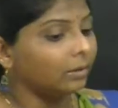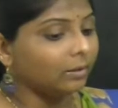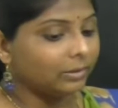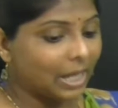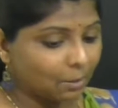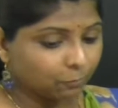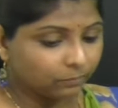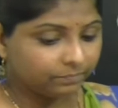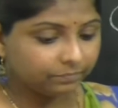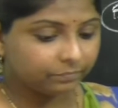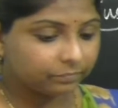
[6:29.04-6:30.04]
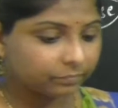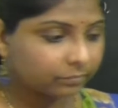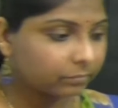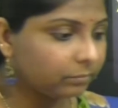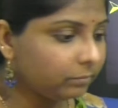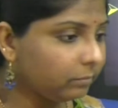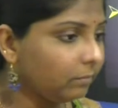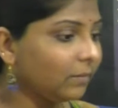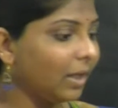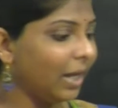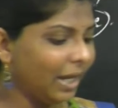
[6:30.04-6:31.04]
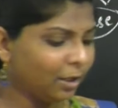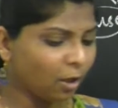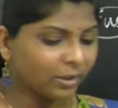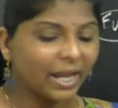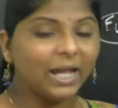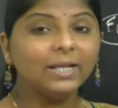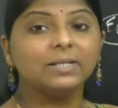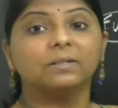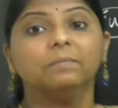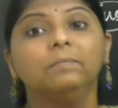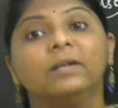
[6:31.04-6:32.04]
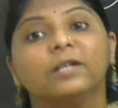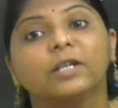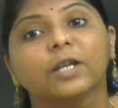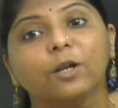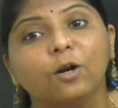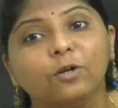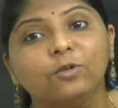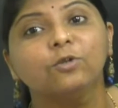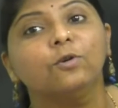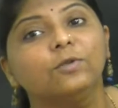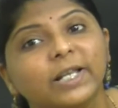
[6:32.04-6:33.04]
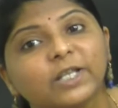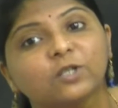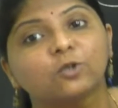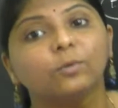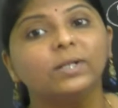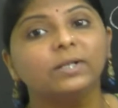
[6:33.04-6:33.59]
Now, an organism cannot show sexual